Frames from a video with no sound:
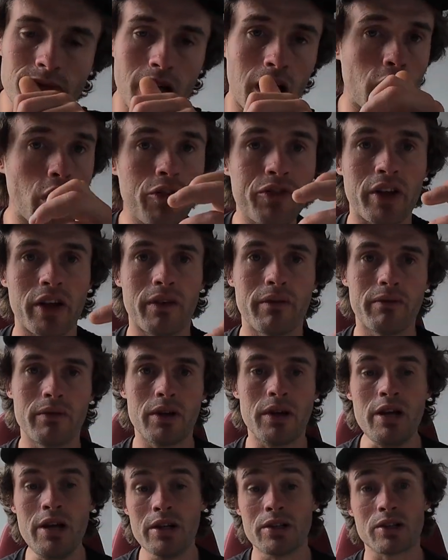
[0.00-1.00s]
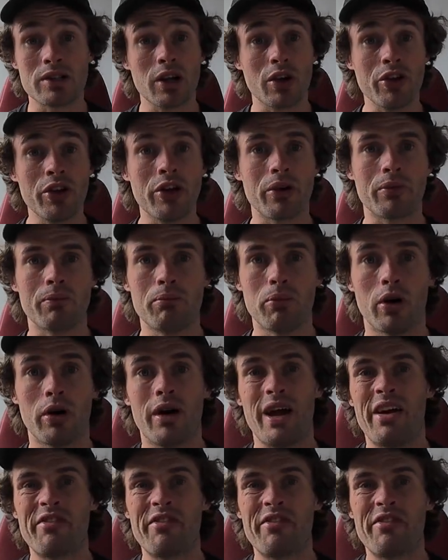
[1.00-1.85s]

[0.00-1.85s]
I loved it, still do. But